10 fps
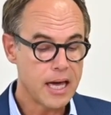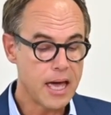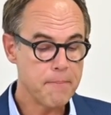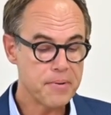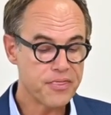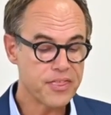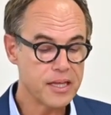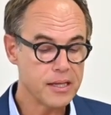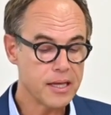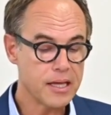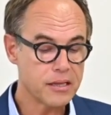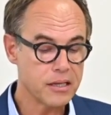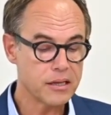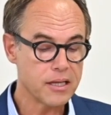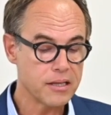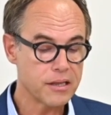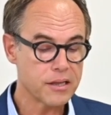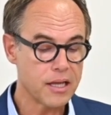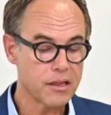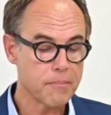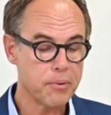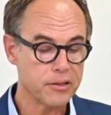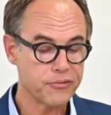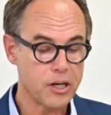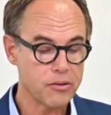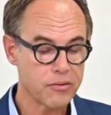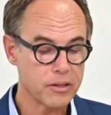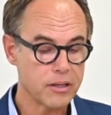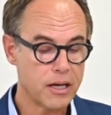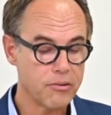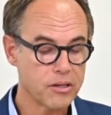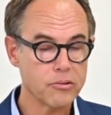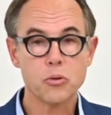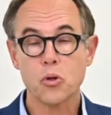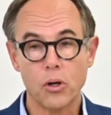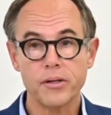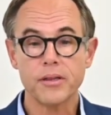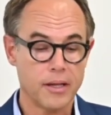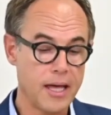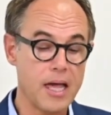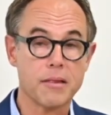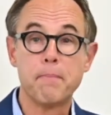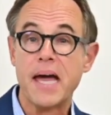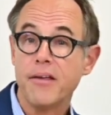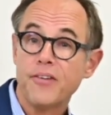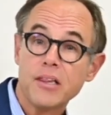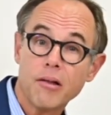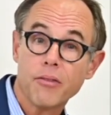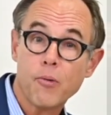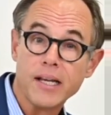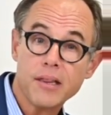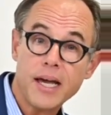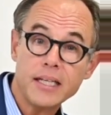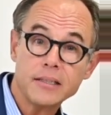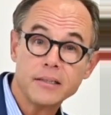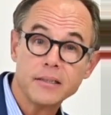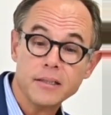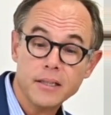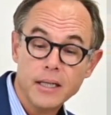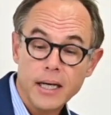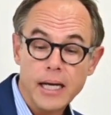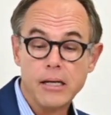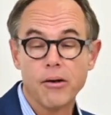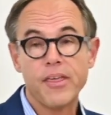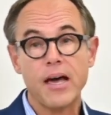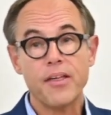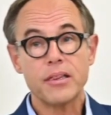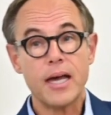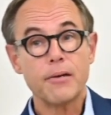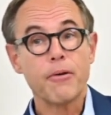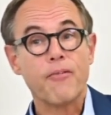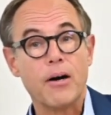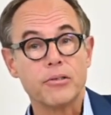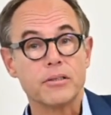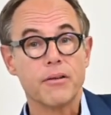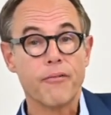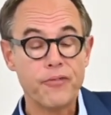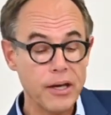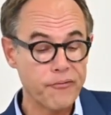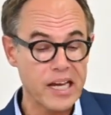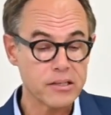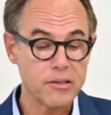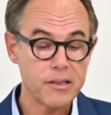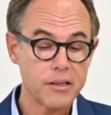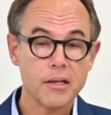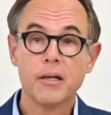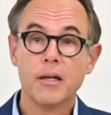empathy, assistance, and support for household chores as benefits on the one side. And on the other side, we found the fear factors,